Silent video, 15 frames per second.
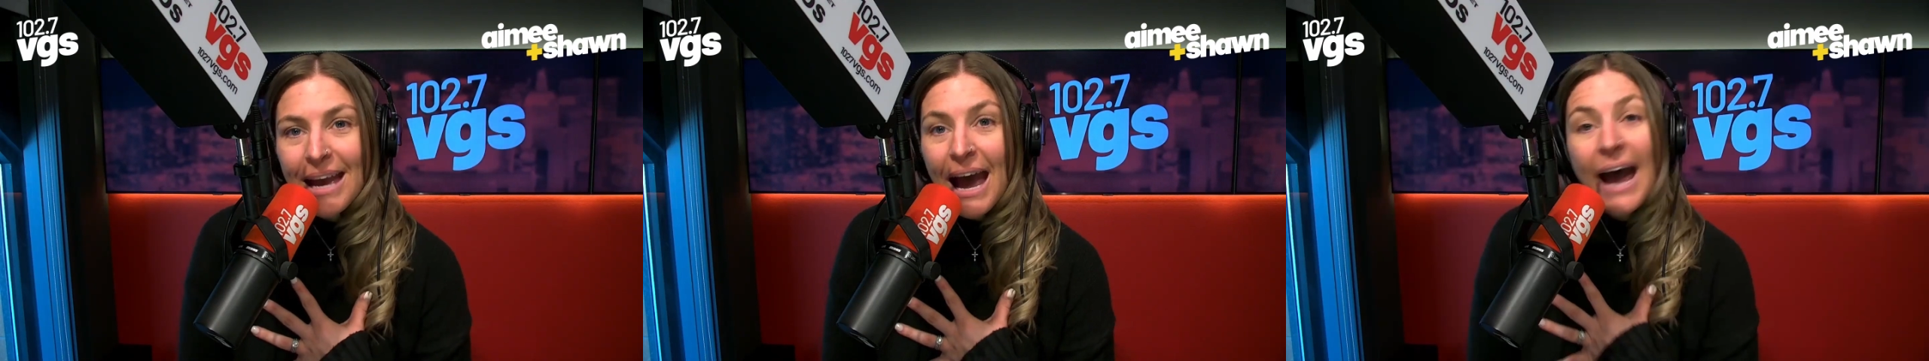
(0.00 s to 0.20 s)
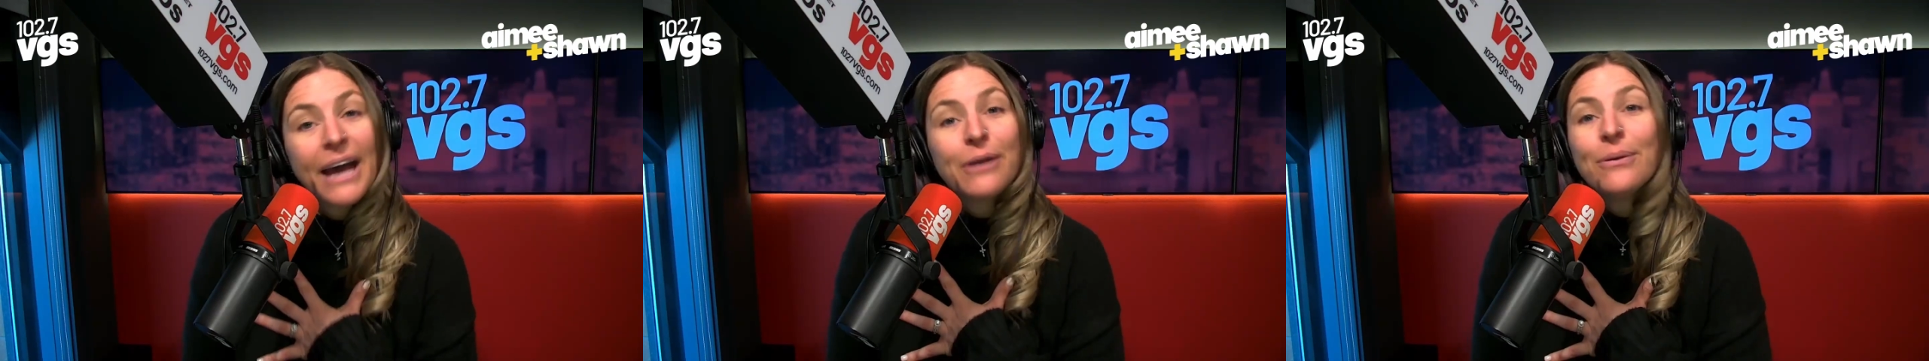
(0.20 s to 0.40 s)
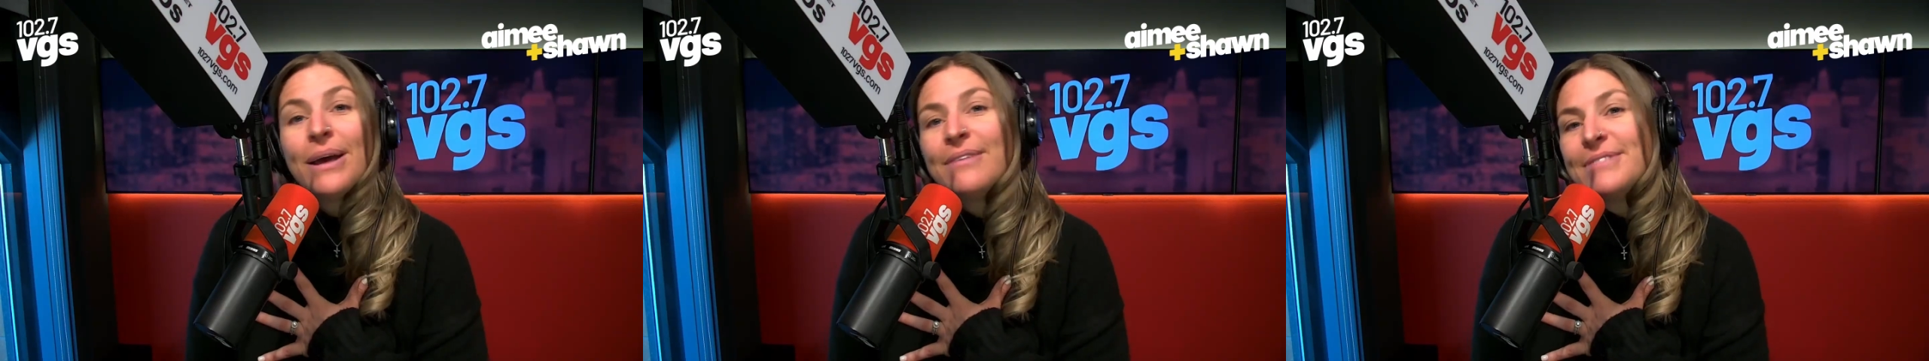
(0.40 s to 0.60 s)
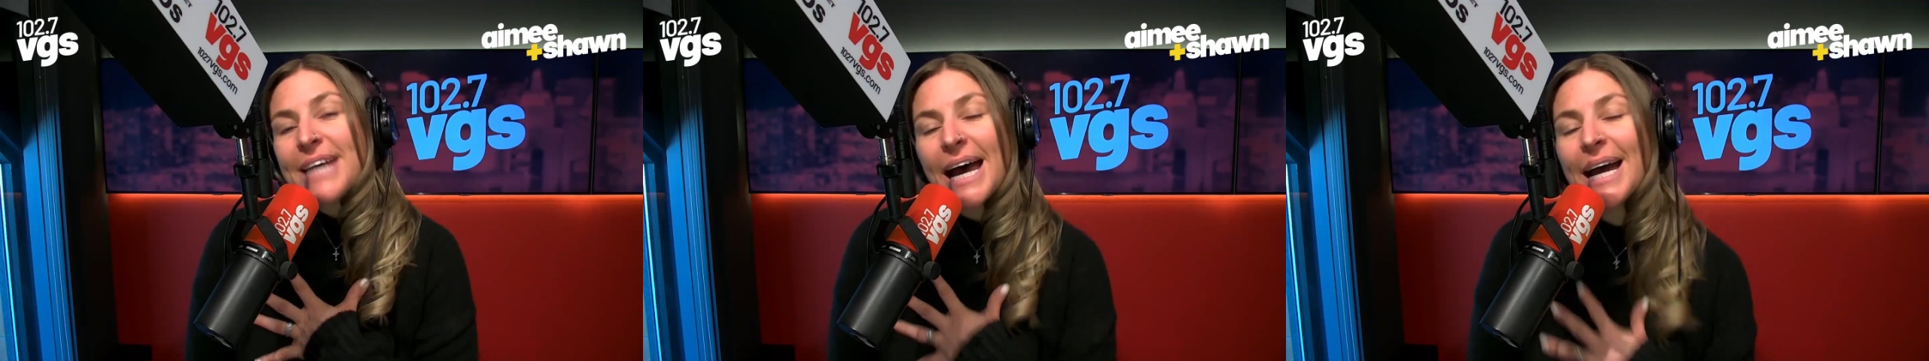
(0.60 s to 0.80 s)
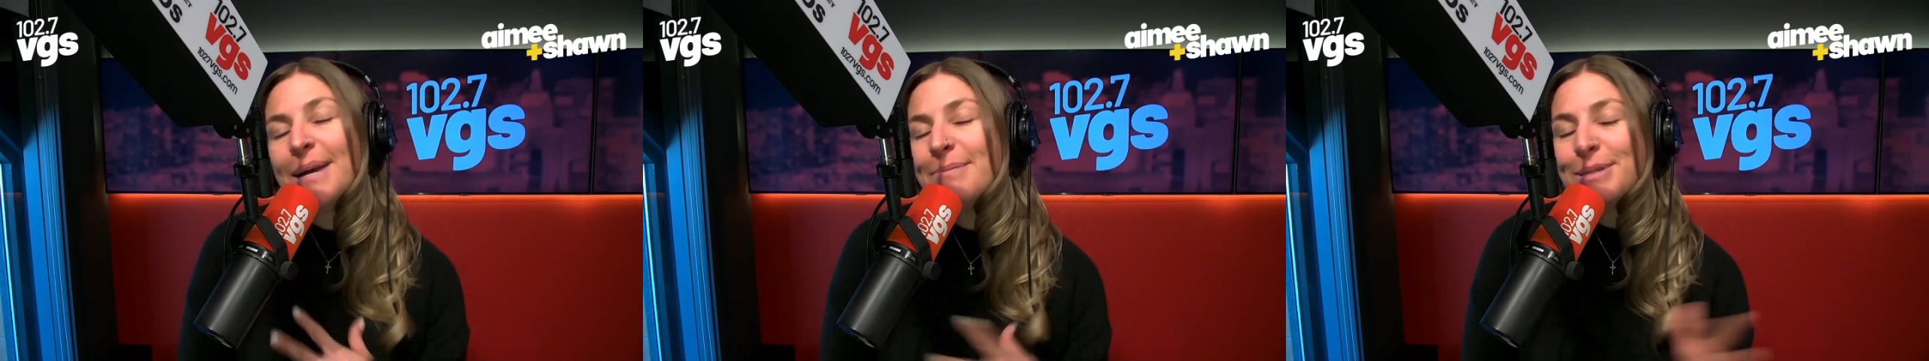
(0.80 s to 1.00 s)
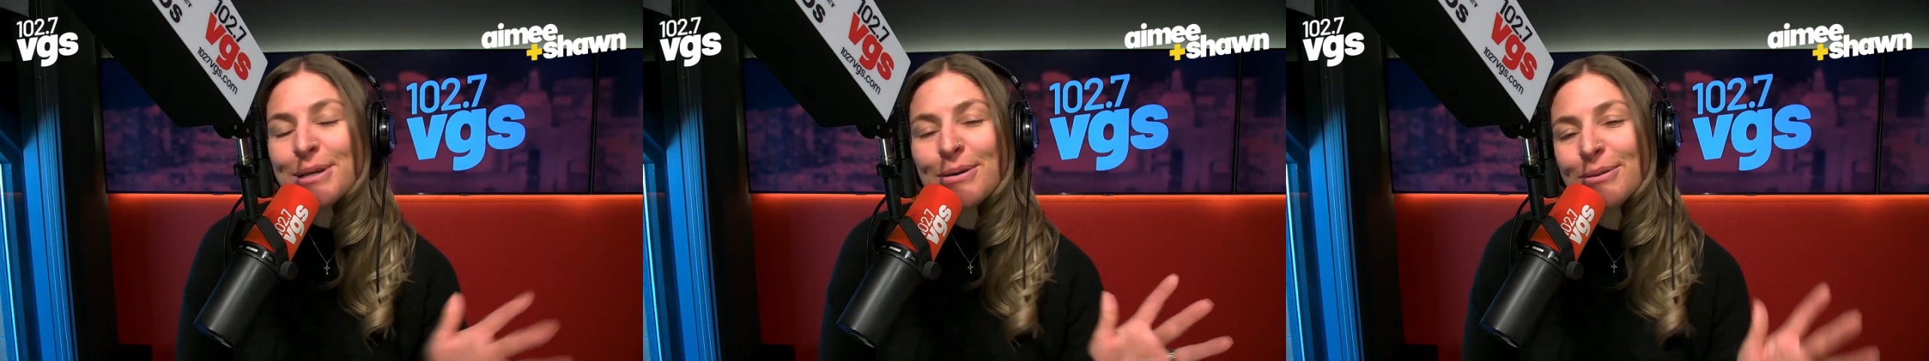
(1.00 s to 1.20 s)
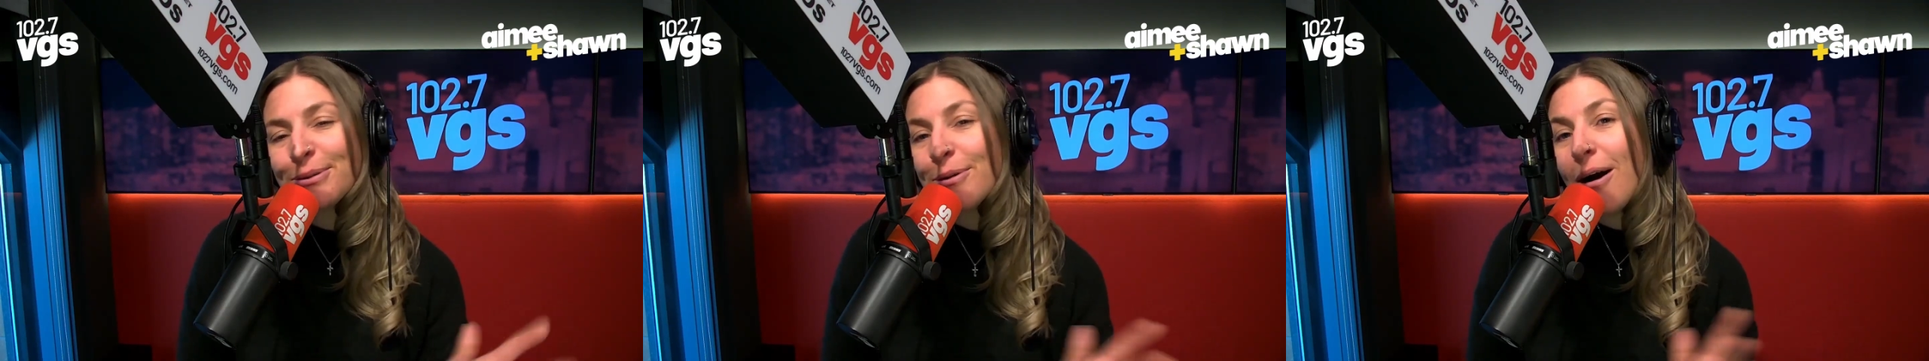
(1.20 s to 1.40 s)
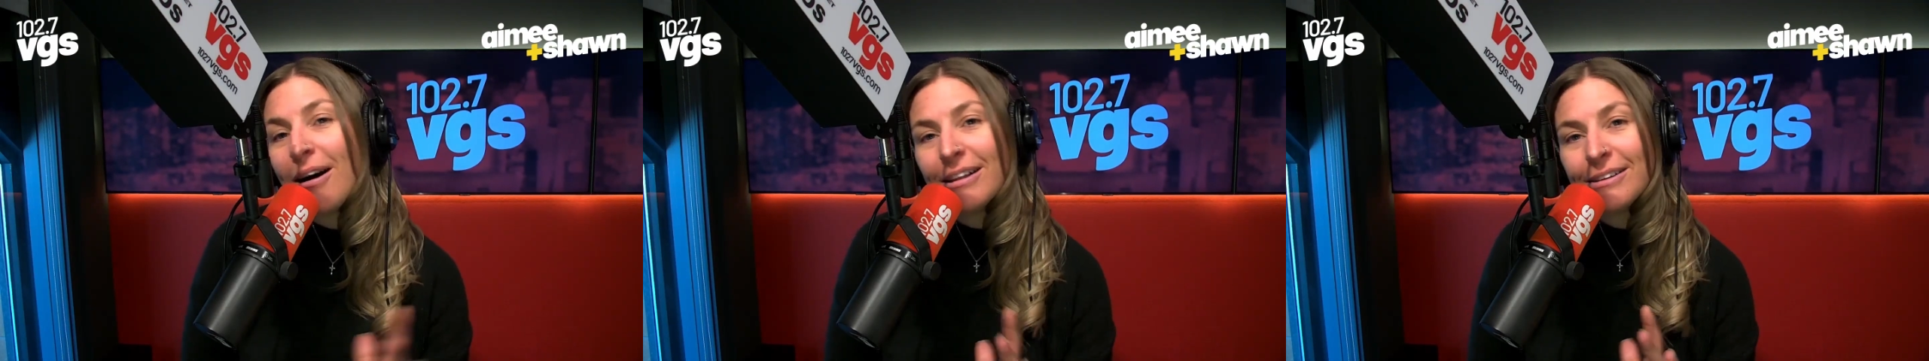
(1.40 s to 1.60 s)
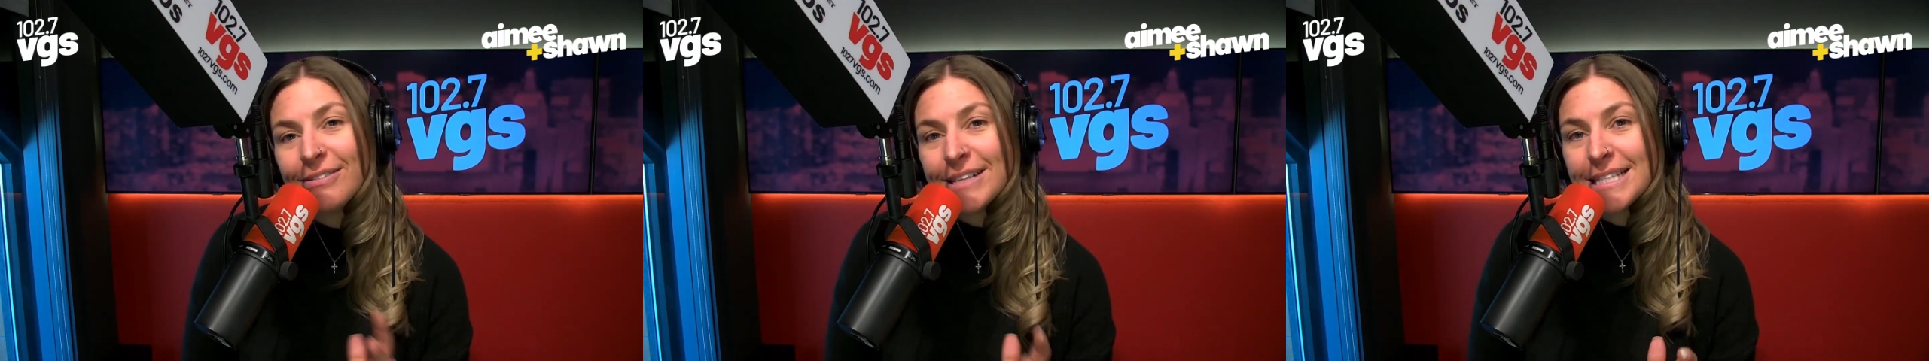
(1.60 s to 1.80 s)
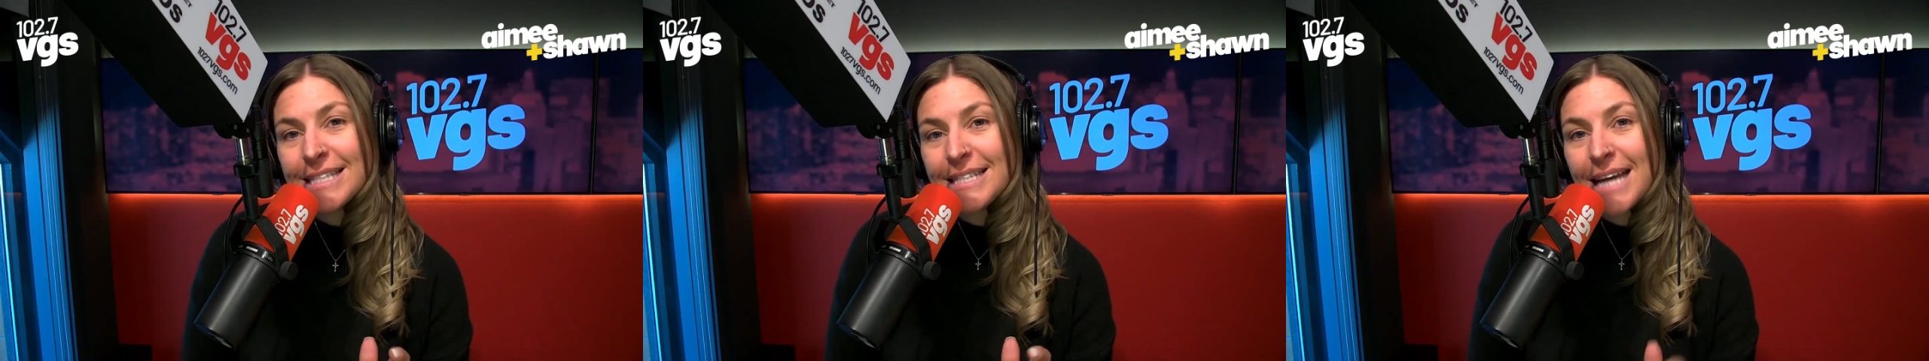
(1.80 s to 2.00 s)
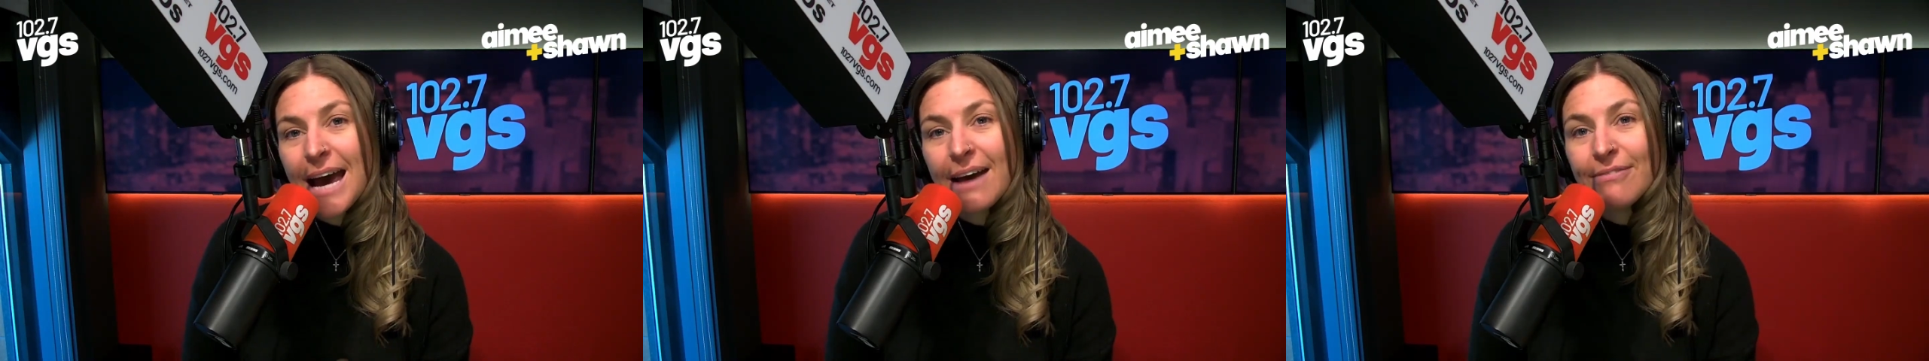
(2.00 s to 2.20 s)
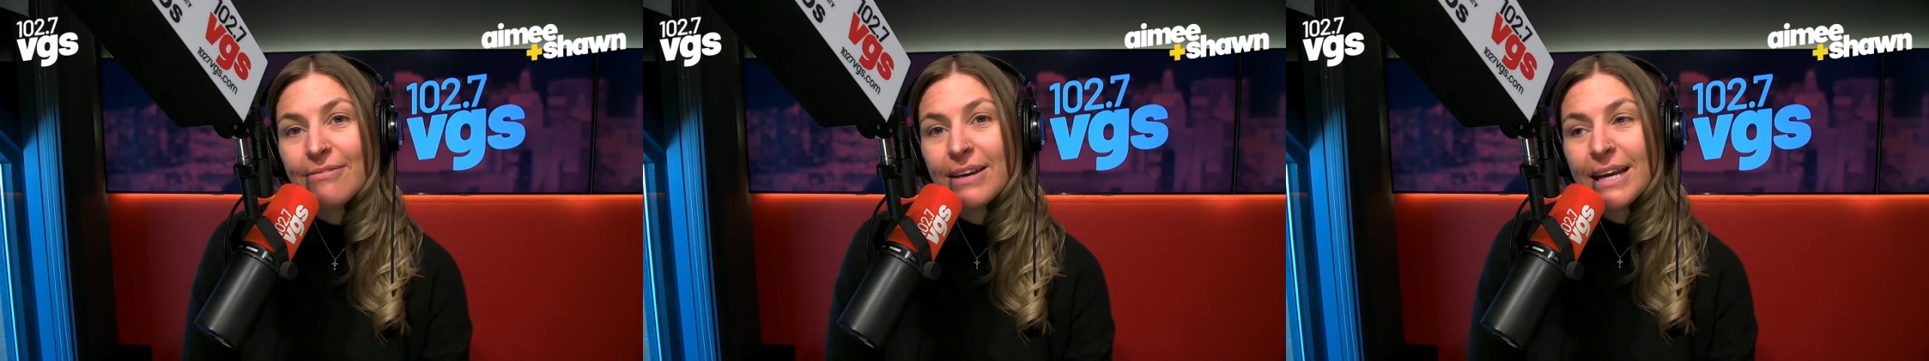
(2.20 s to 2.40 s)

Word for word: I don't have time to go through all of his stuff,